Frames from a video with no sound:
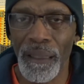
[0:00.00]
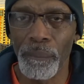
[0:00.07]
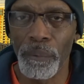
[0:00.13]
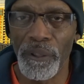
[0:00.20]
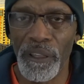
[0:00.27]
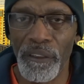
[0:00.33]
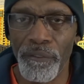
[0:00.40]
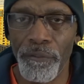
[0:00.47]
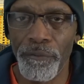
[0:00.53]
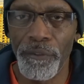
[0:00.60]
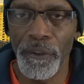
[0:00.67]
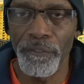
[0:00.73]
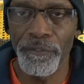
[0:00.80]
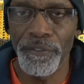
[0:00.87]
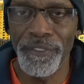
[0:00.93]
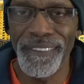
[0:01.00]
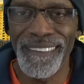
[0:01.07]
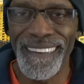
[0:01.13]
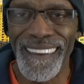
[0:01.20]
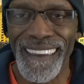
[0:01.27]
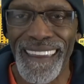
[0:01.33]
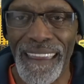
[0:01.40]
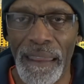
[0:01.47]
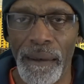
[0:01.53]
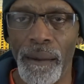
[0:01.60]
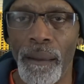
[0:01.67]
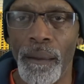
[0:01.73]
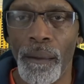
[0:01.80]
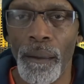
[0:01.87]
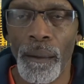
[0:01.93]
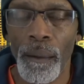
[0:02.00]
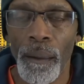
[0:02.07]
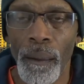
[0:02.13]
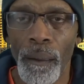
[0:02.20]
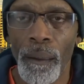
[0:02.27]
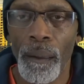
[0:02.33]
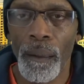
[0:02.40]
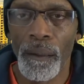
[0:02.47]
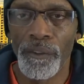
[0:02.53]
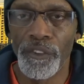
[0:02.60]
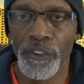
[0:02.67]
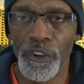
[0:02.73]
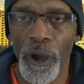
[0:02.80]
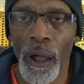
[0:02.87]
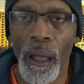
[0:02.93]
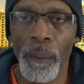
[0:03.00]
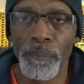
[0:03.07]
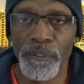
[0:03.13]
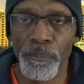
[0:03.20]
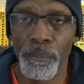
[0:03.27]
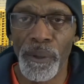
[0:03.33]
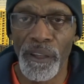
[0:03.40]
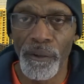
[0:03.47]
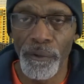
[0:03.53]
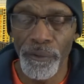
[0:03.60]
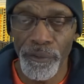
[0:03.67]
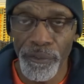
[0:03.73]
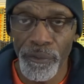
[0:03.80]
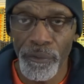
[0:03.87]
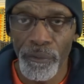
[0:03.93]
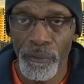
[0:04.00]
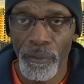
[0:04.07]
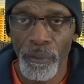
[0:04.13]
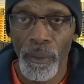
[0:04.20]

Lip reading: I believe, 15 jobs bills